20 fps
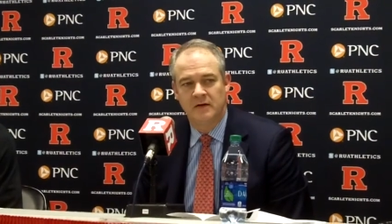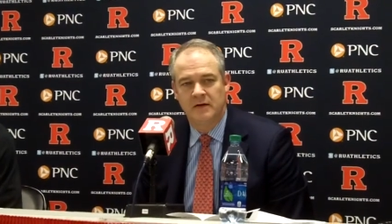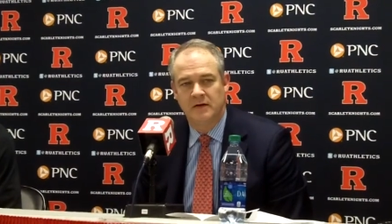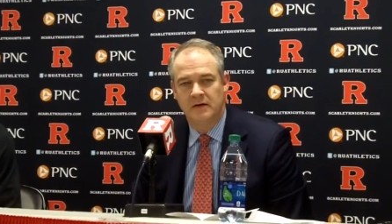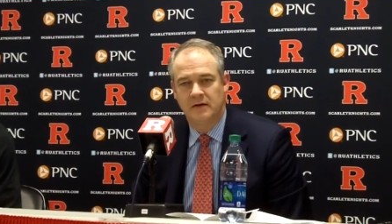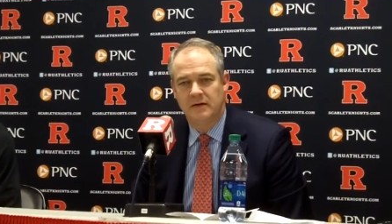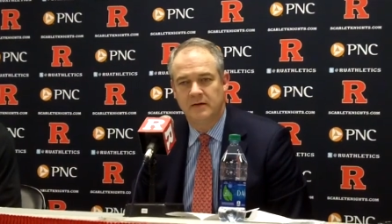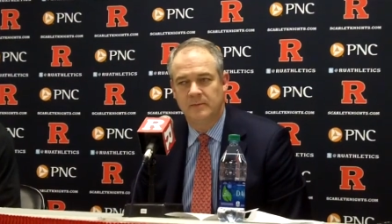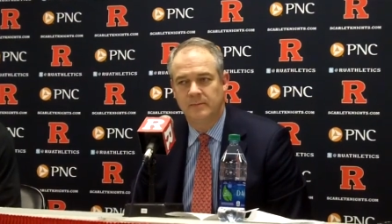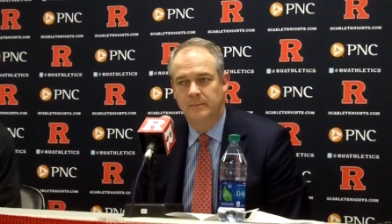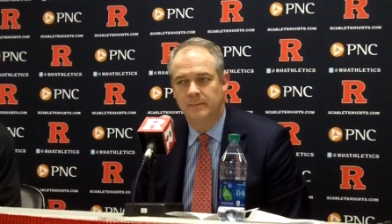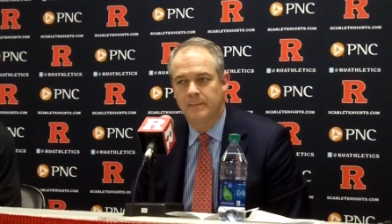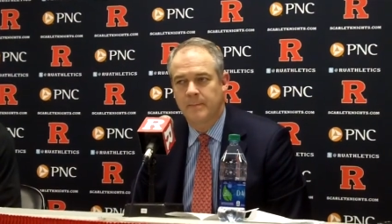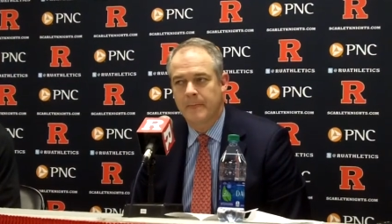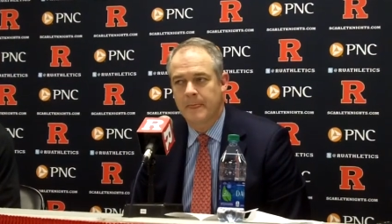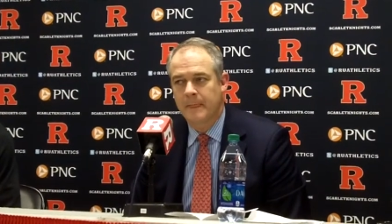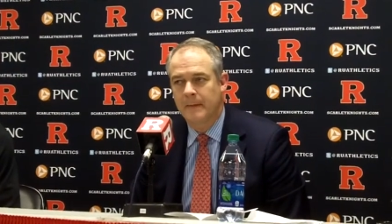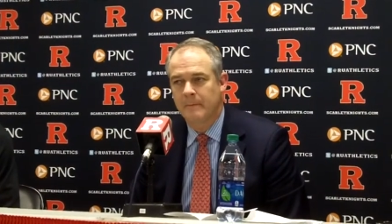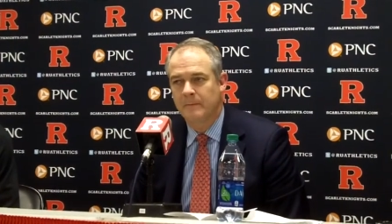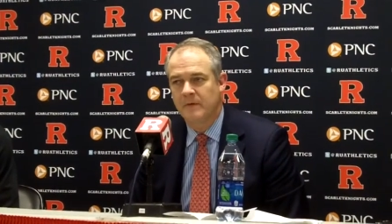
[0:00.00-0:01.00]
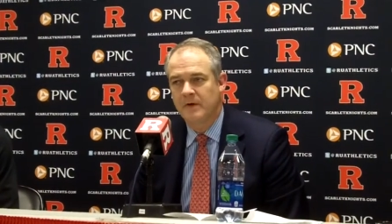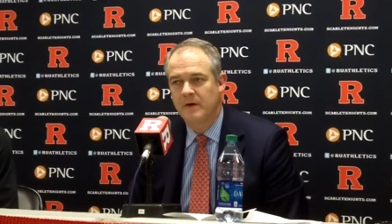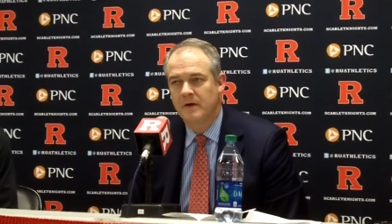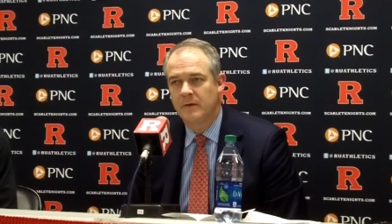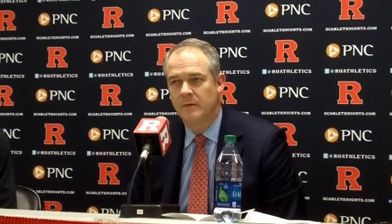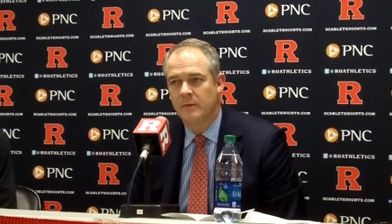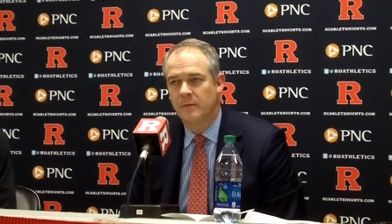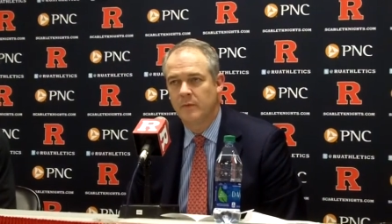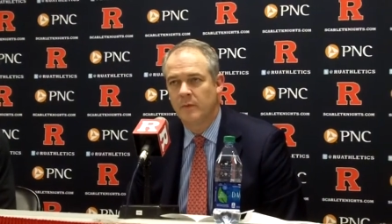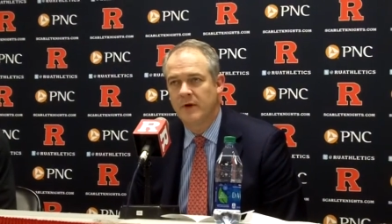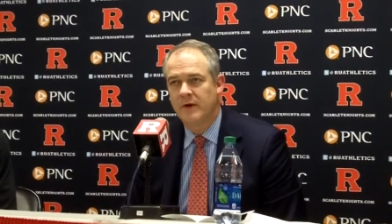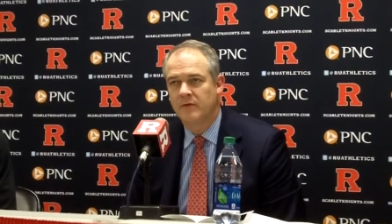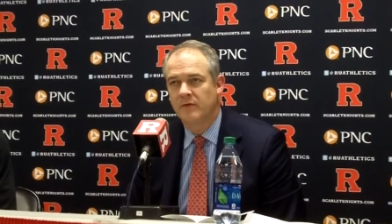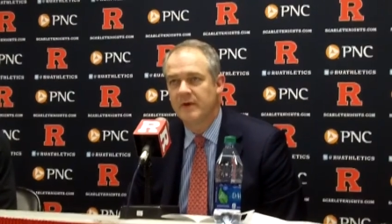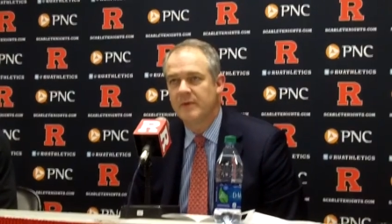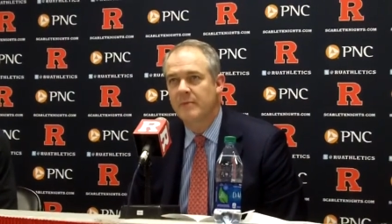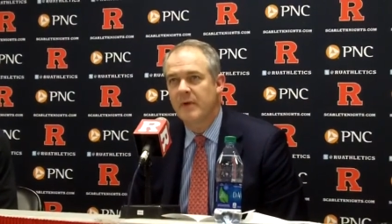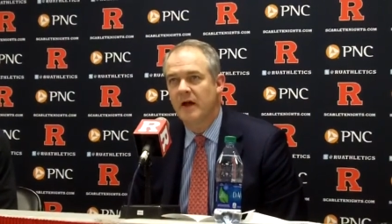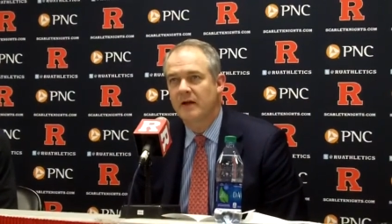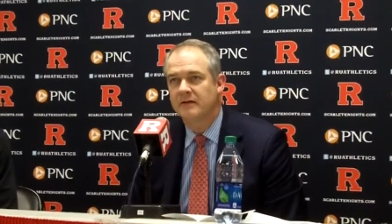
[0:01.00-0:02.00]
Um, you know, we
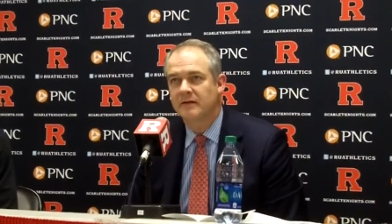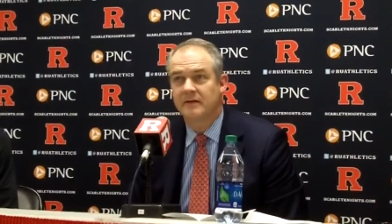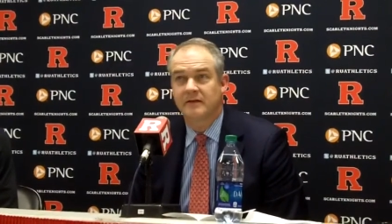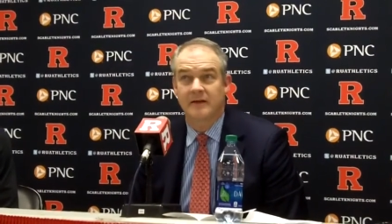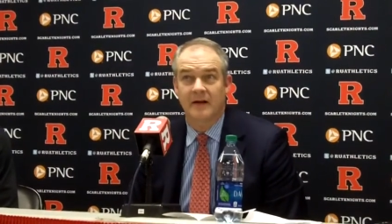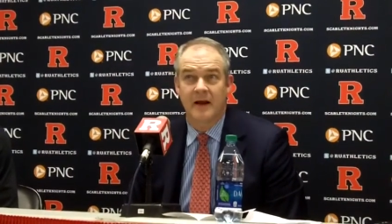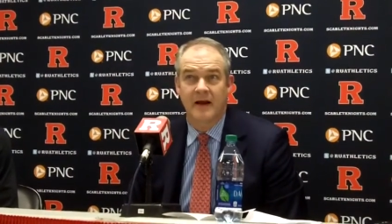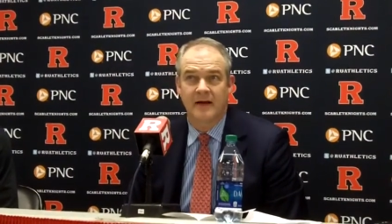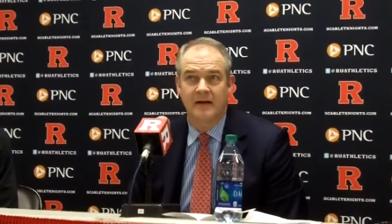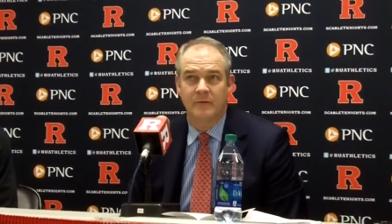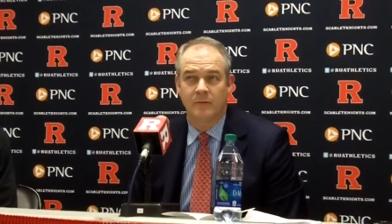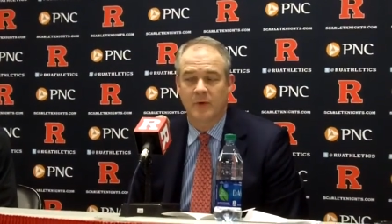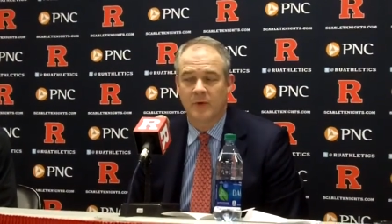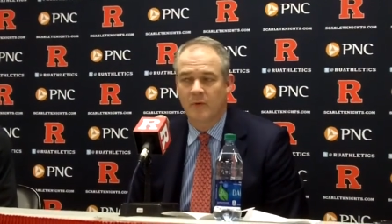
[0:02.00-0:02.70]
rebounded today.